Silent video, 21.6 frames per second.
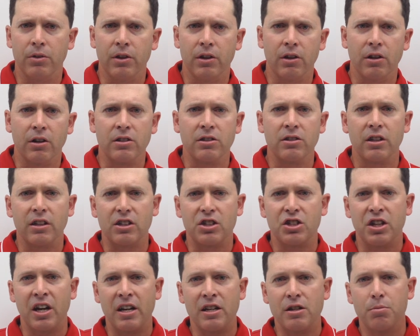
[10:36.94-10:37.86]
There is an
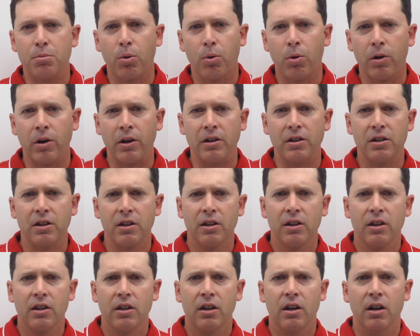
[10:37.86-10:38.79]
exchange point
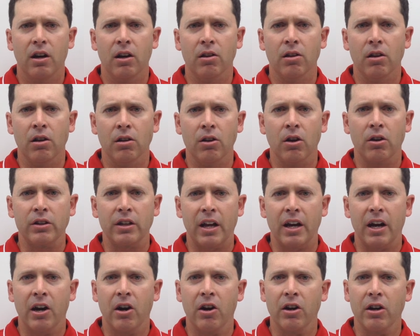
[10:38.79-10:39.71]
along
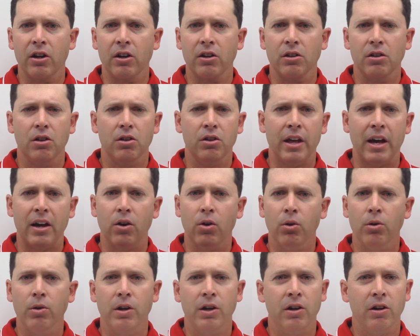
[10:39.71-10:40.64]
that area. That
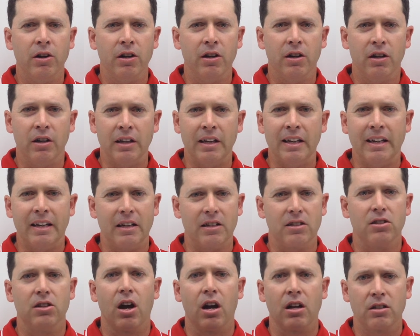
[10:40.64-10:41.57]
whole area, again,
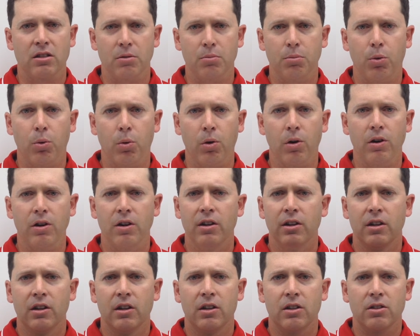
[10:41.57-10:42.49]
is non-support,
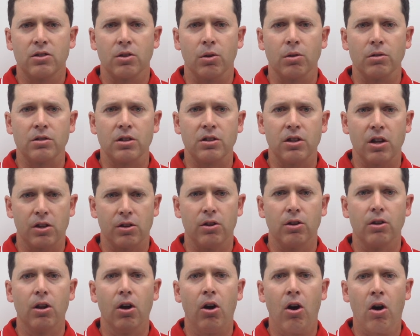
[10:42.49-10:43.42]
so it's
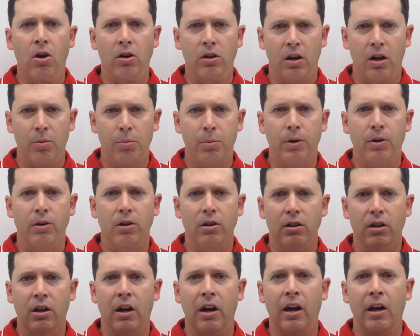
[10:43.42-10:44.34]
another long uphill
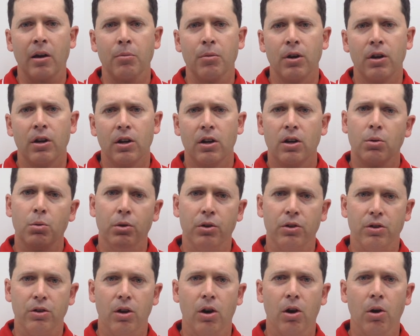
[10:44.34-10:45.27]
climb
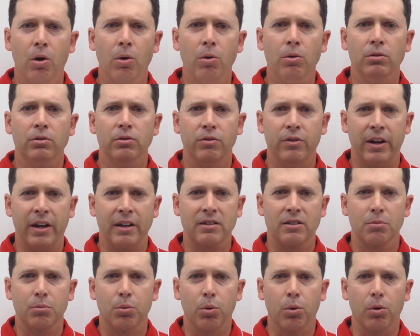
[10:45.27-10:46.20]
with no
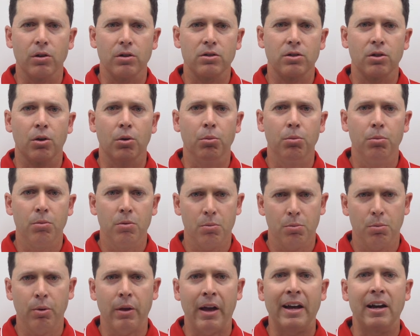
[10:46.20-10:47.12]
van support, so
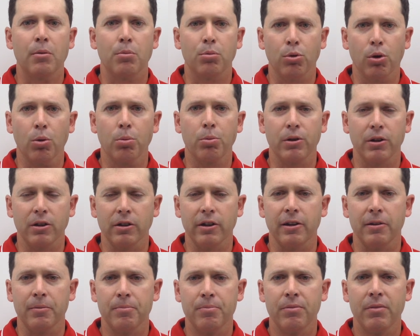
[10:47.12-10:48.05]
plan
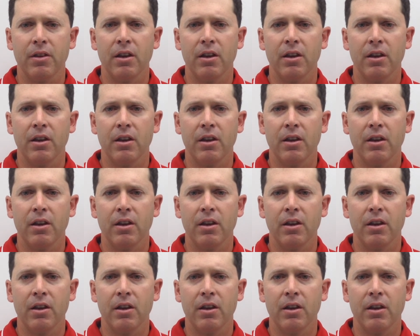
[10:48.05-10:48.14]
appropriately.